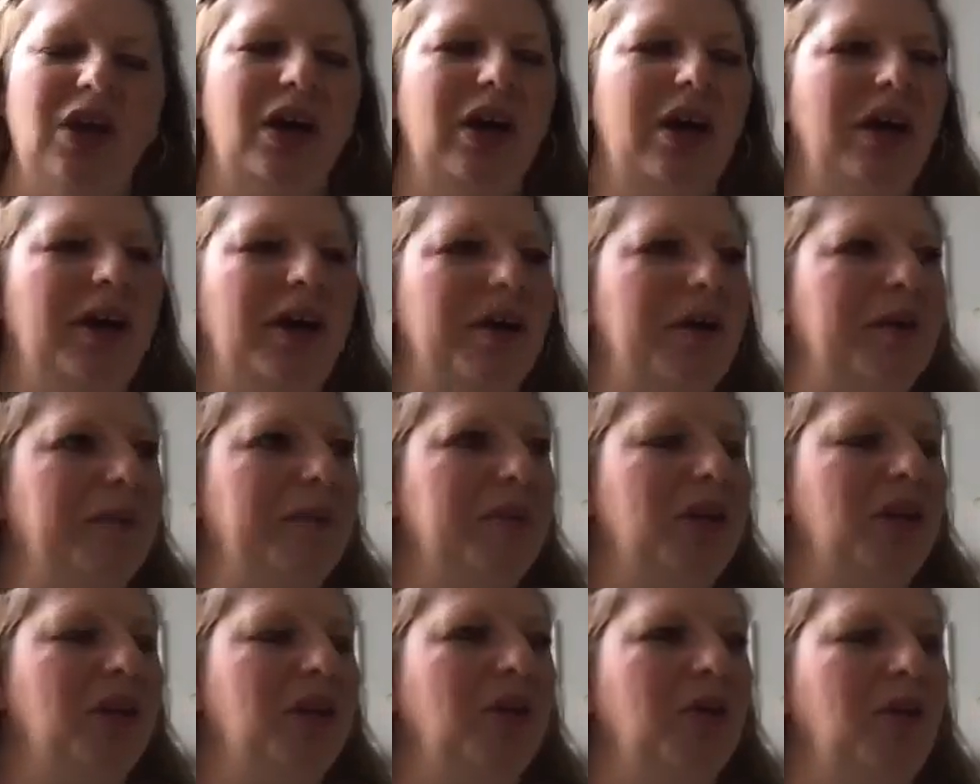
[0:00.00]

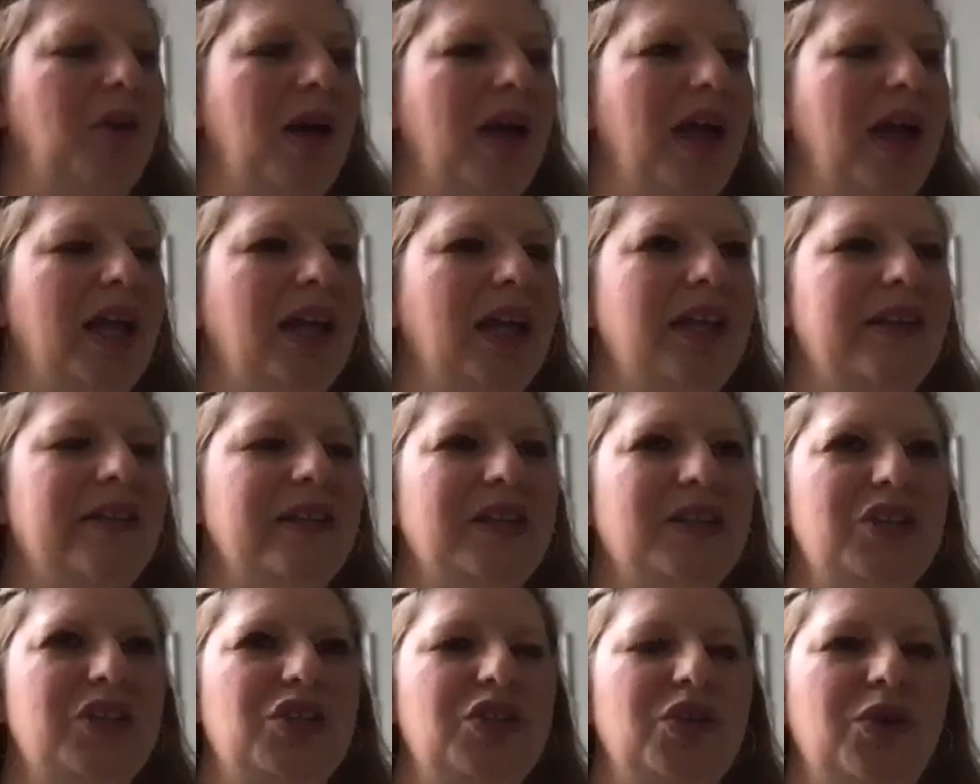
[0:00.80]
You know,
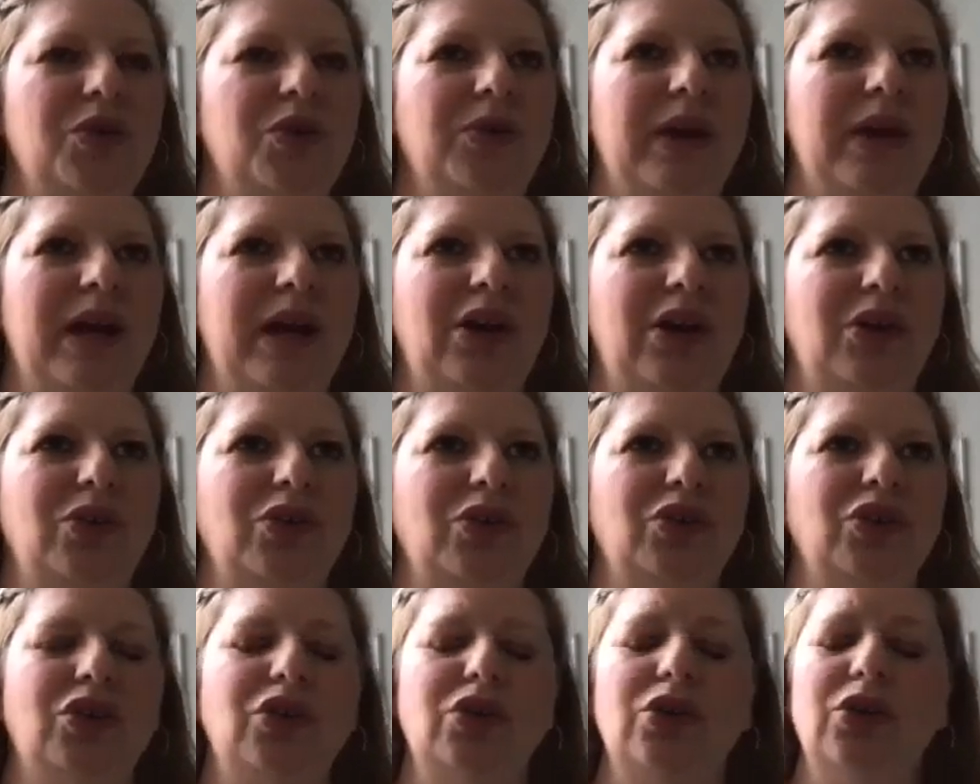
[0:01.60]
anything to do around
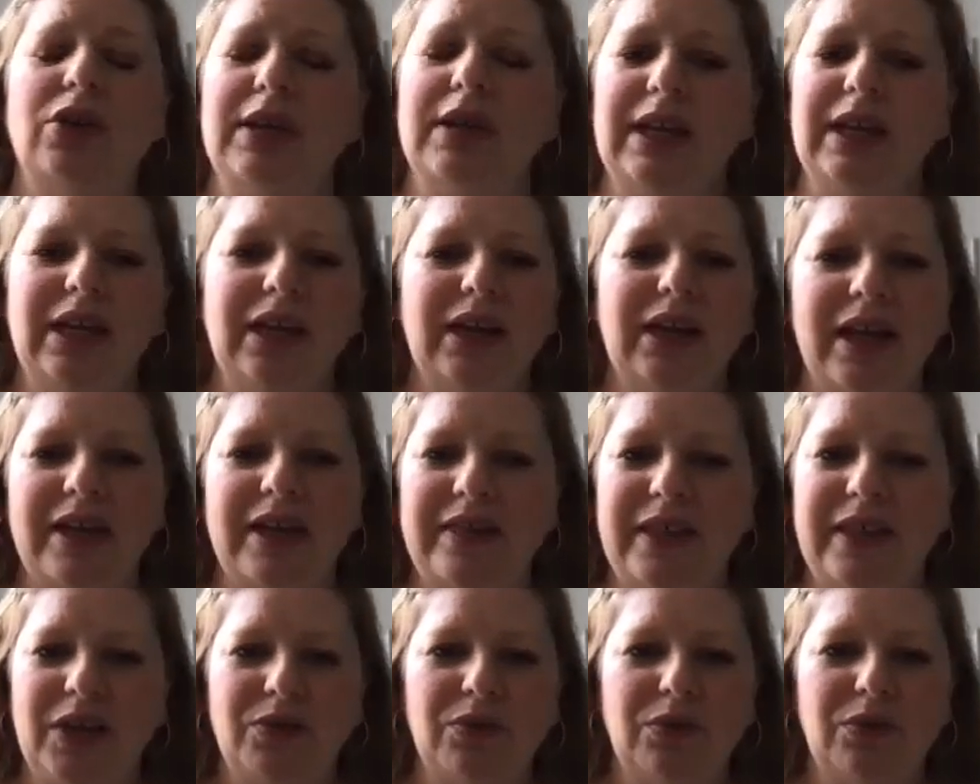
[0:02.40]
cooking, I
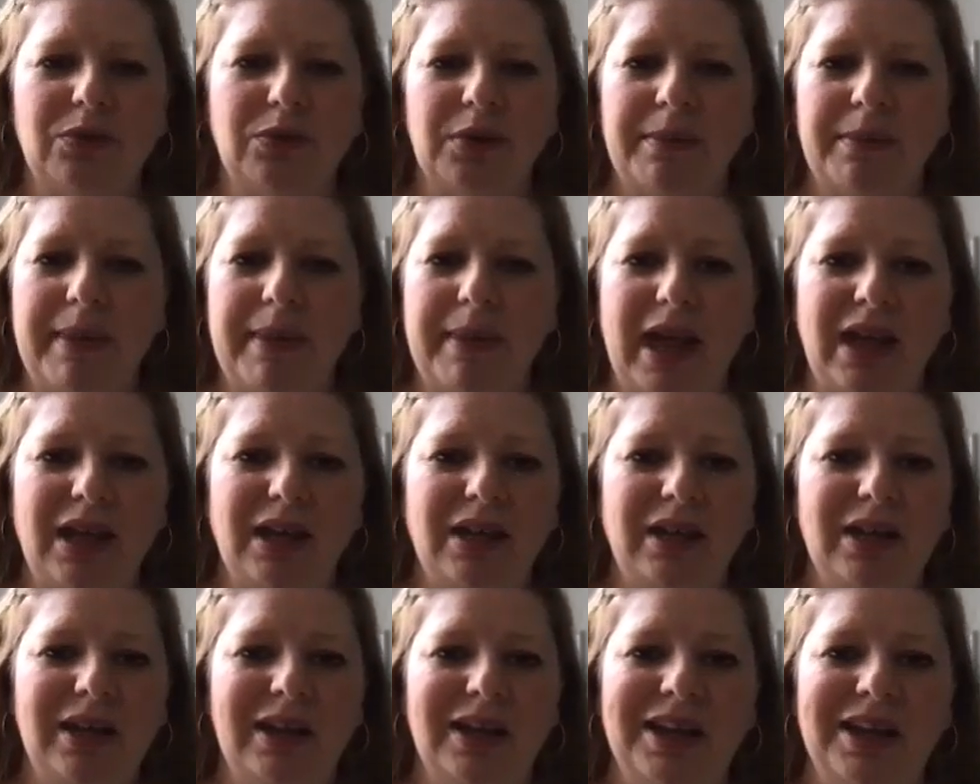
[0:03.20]
think, will
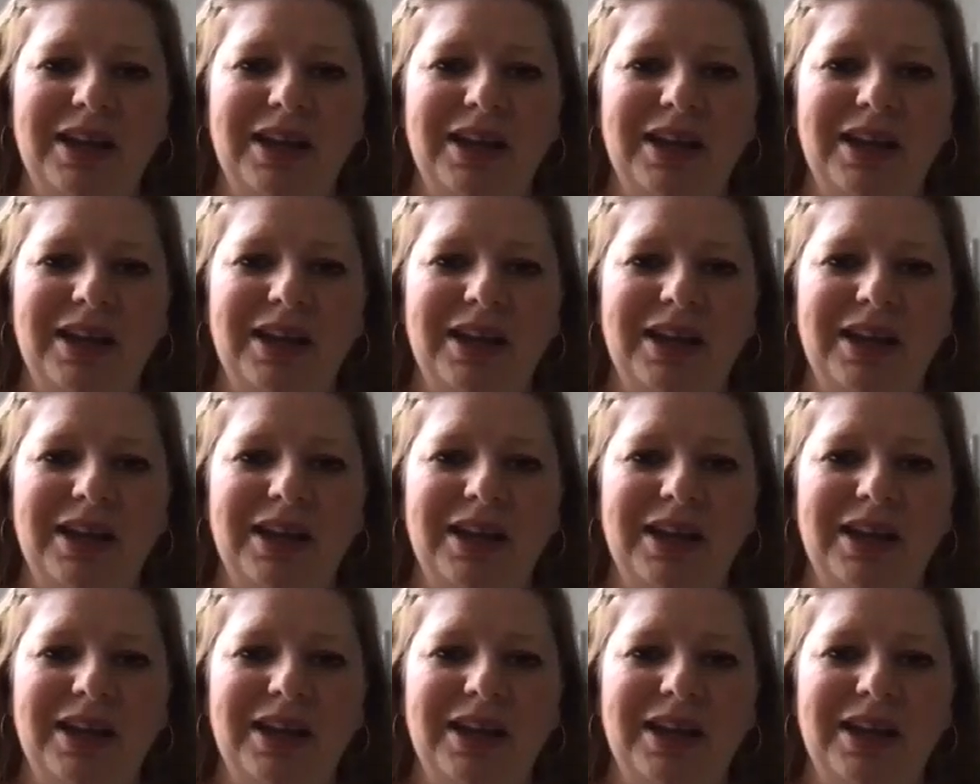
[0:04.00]
remain.